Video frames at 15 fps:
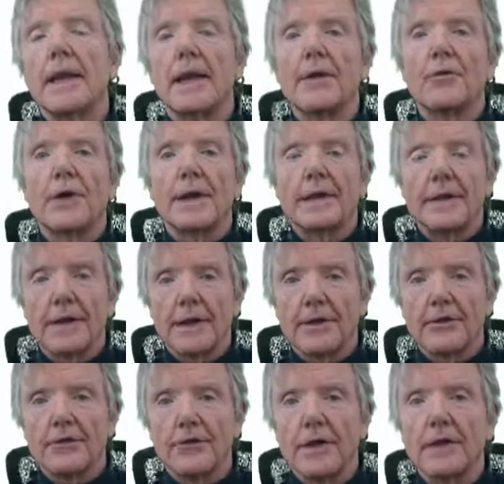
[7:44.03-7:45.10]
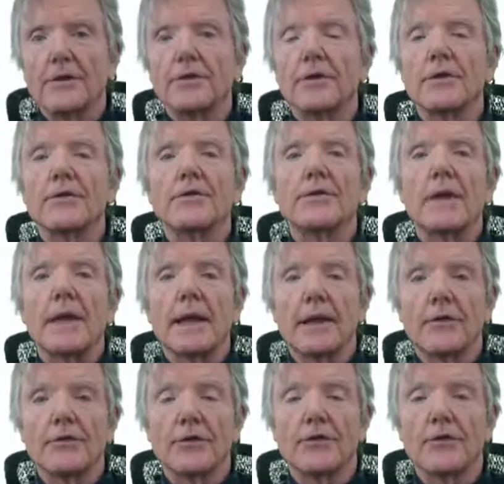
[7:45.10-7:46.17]
A, what it does, it
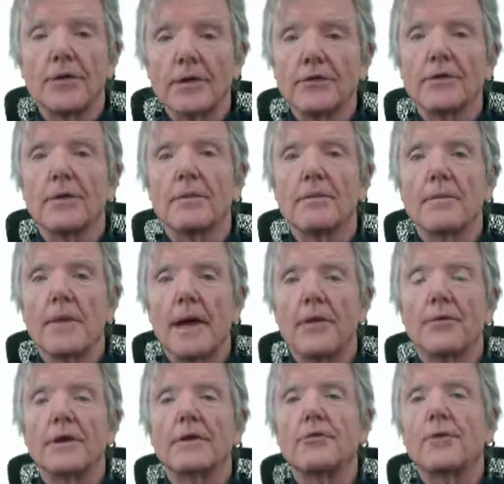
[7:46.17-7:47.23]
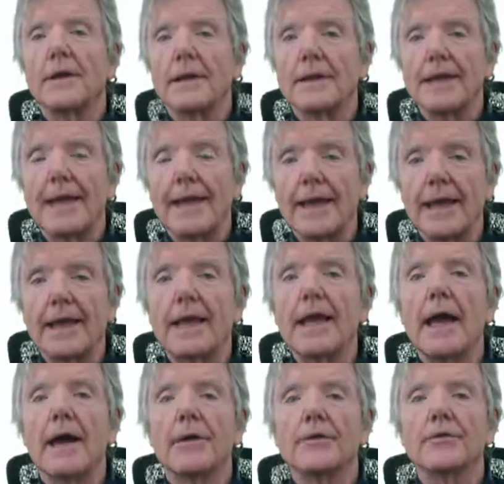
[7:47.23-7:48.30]
gives a system by which we can take any
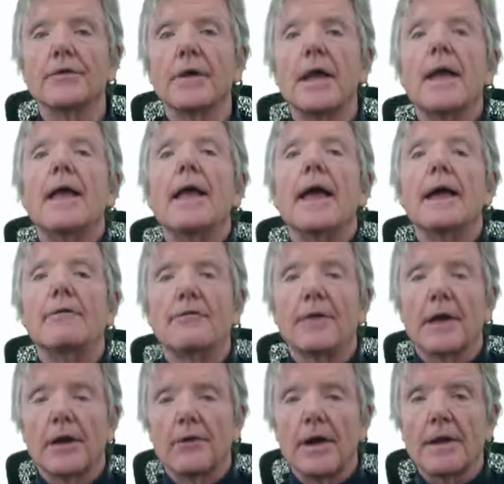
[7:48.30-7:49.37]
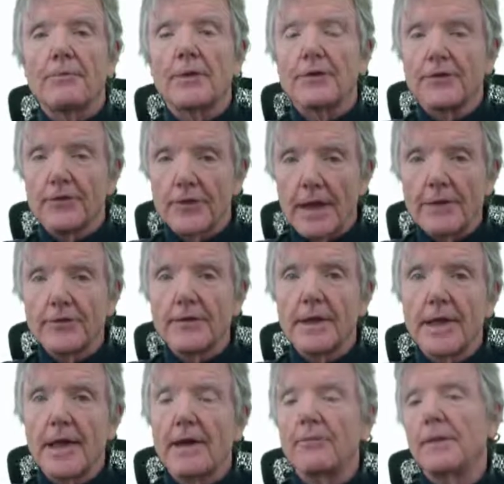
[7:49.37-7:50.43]
house and figure out
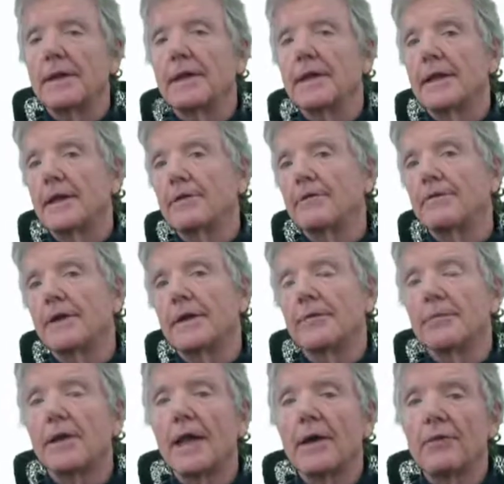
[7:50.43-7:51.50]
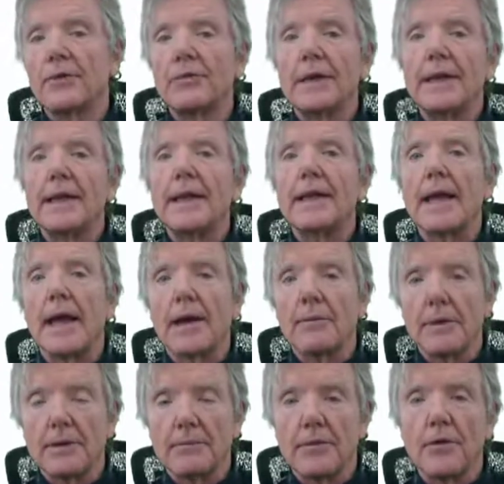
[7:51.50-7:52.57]
precisely how many linear feet of plywood we need, how
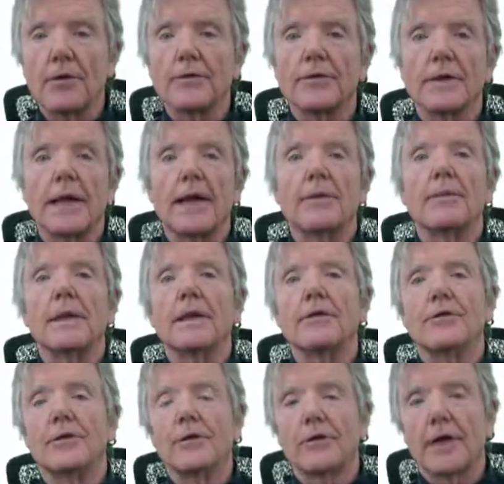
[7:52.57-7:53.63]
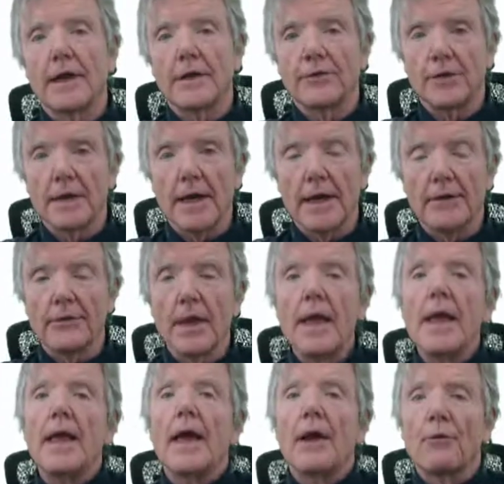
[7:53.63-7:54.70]
many bolts, and how many shear transfer ties.
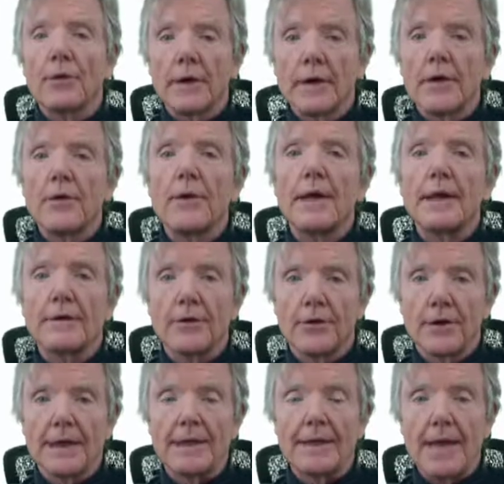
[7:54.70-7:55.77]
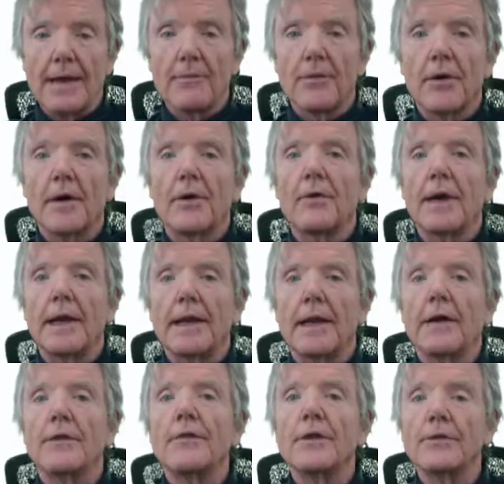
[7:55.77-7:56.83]
And we're going to go ahead and look at that part right
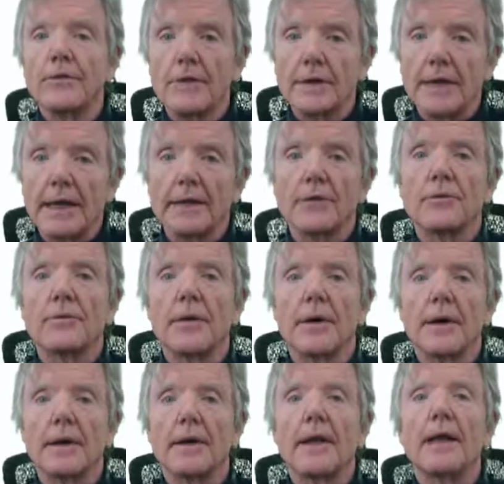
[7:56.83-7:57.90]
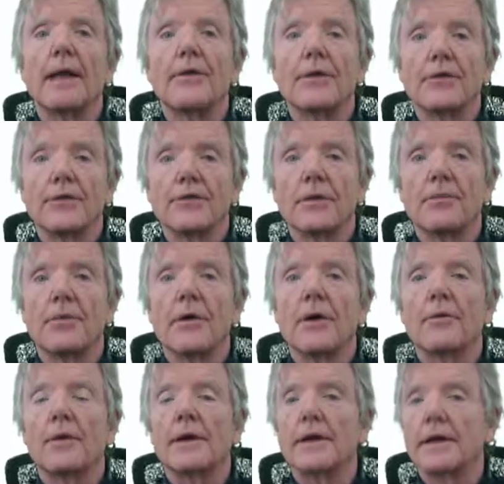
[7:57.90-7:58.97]
now. And this is the technical part, and this is the
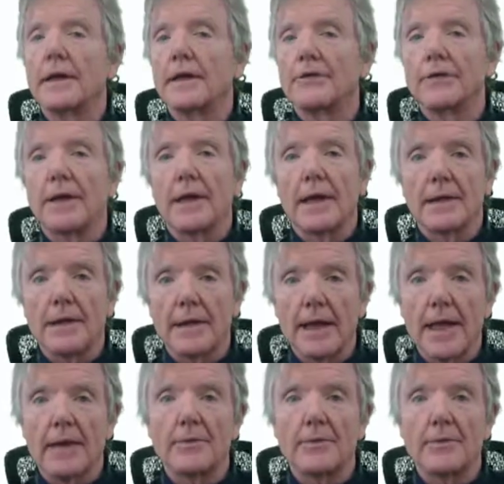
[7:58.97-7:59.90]
part where you're going to see a lot